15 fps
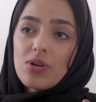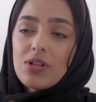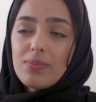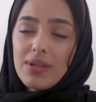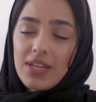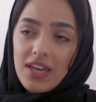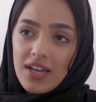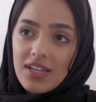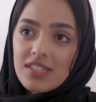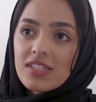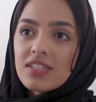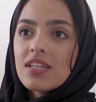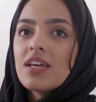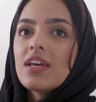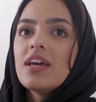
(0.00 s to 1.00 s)
called
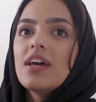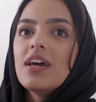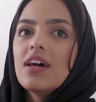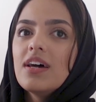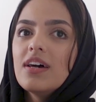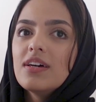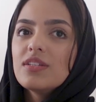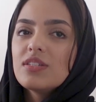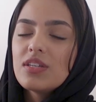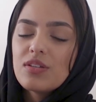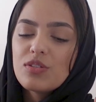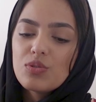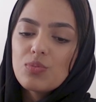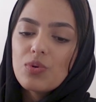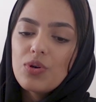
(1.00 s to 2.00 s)
Banias. It's
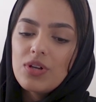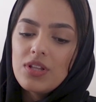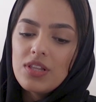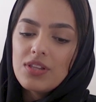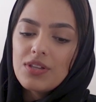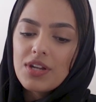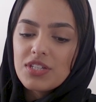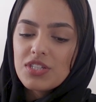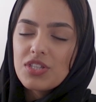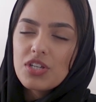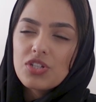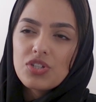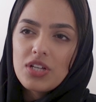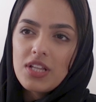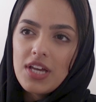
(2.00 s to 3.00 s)
a small
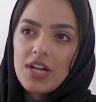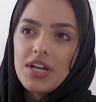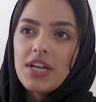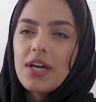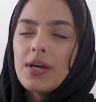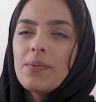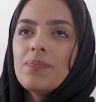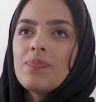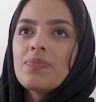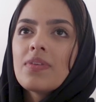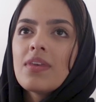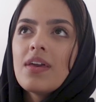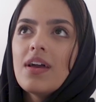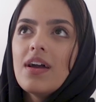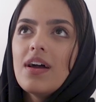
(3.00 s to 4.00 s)
residential area.
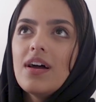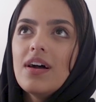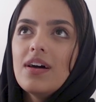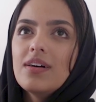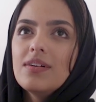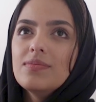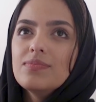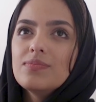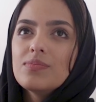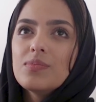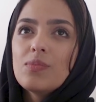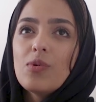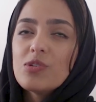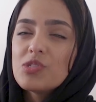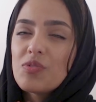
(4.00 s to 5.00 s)

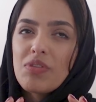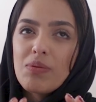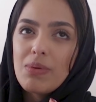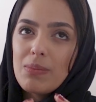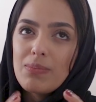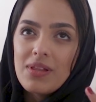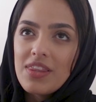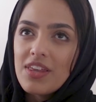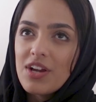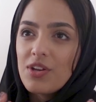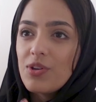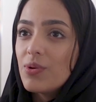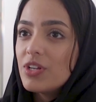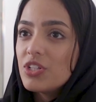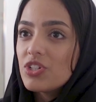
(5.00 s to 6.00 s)
Most of the people there
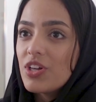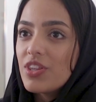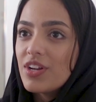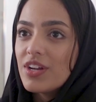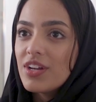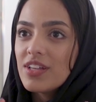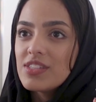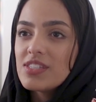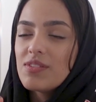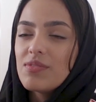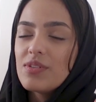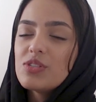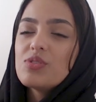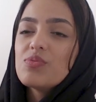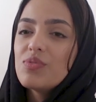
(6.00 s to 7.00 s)
know each other.
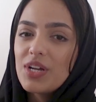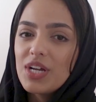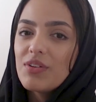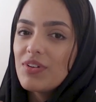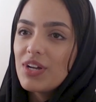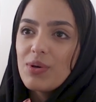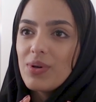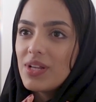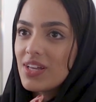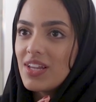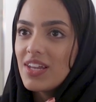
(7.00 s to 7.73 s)
It's very, very well